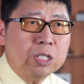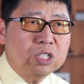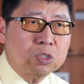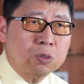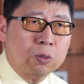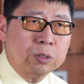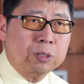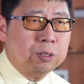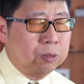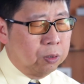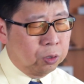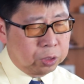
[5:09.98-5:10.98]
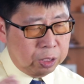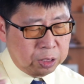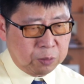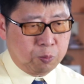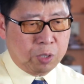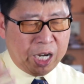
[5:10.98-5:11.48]
distorted or,
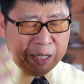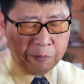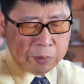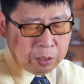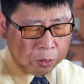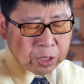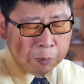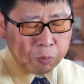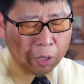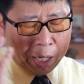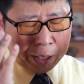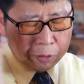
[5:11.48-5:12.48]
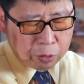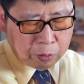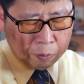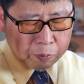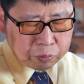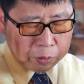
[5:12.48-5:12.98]
or deprive
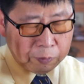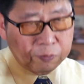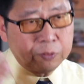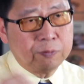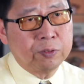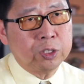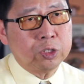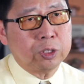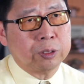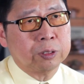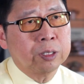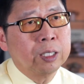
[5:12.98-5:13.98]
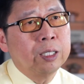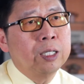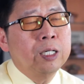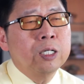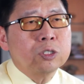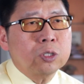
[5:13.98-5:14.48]
your peripheral vision.
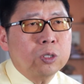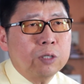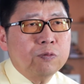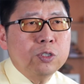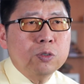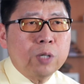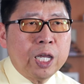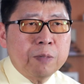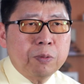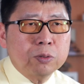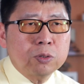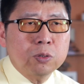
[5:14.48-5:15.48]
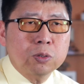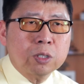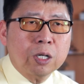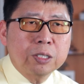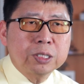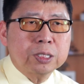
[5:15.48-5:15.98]
So if you're able
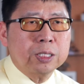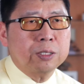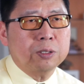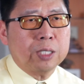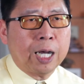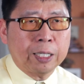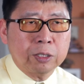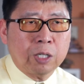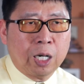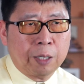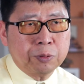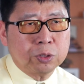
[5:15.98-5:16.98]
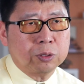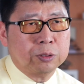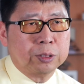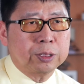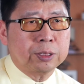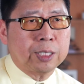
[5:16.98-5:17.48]
to consider other
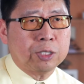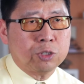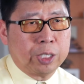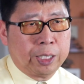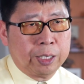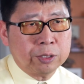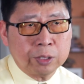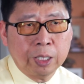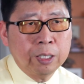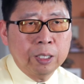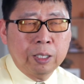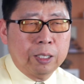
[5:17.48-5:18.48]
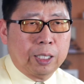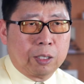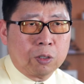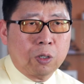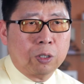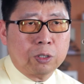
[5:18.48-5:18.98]
options such as
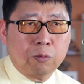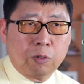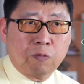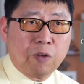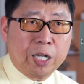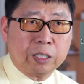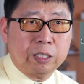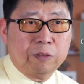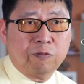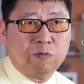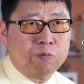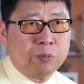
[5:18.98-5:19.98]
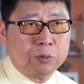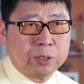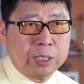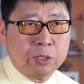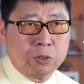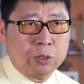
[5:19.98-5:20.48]
uh, corneal refractive
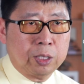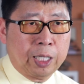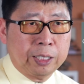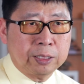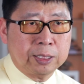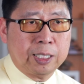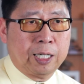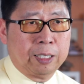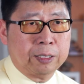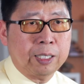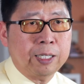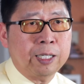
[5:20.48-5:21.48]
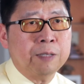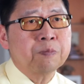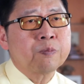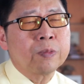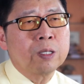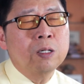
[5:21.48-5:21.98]
procedure like
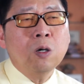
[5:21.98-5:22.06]
CRT,